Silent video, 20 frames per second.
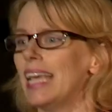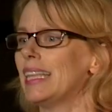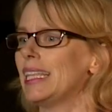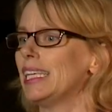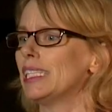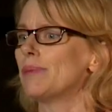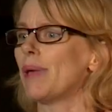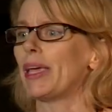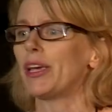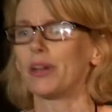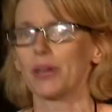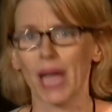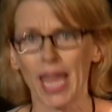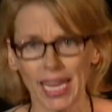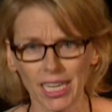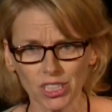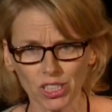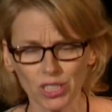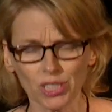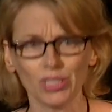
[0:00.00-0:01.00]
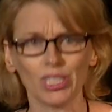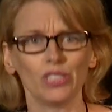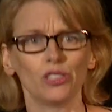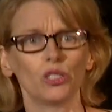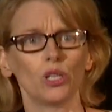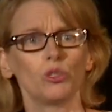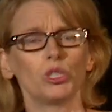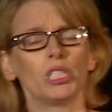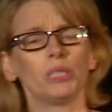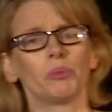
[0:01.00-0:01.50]
These make her anxious, and
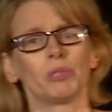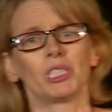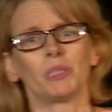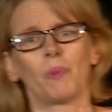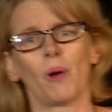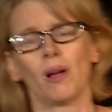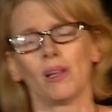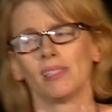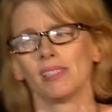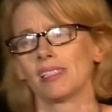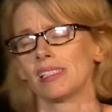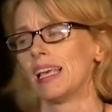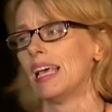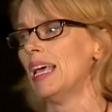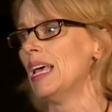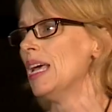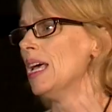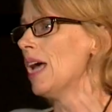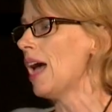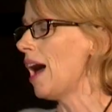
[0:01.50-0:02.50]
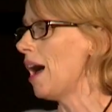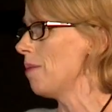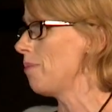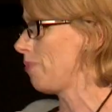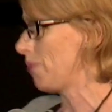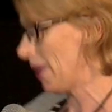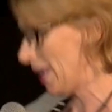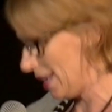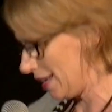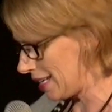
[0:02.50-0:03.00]
so she responds
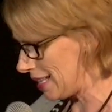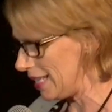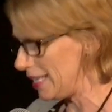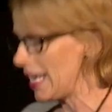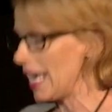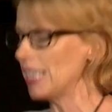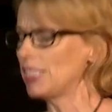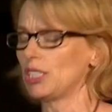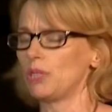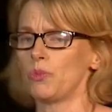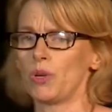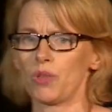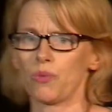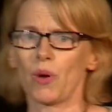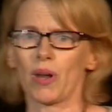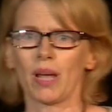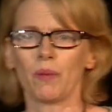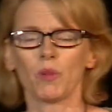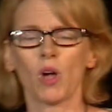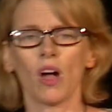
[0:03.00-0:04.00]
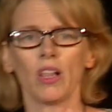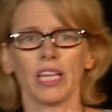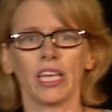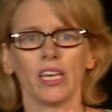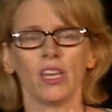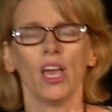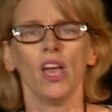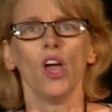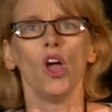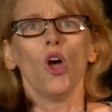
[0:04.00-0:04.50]
in litigation with what I'm
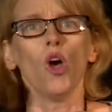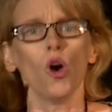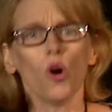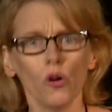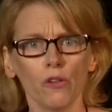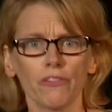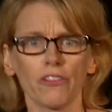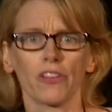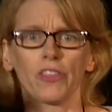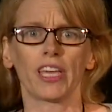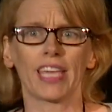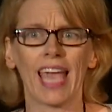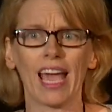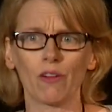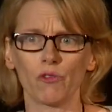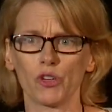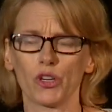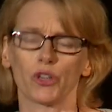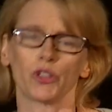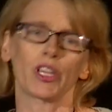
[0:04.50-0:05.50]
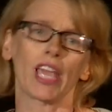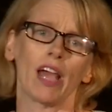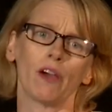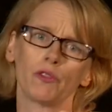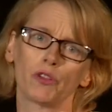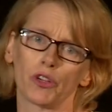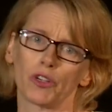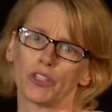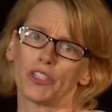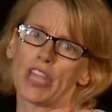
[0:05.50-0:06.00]
calling over-the-counter
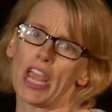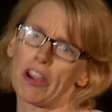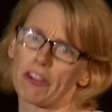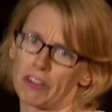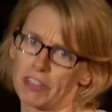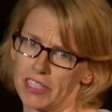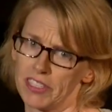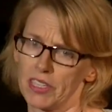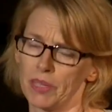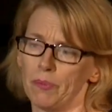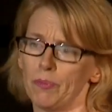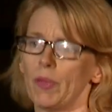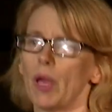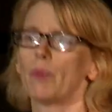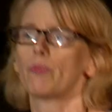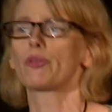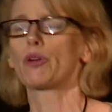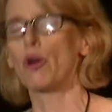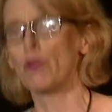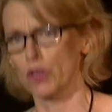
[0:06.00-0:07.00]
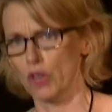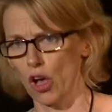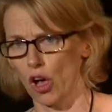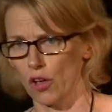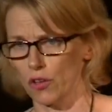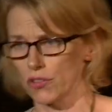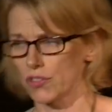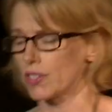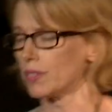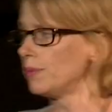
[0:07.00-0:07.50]
counter-terrorism
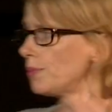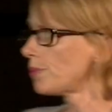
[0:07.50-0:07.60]
protocols.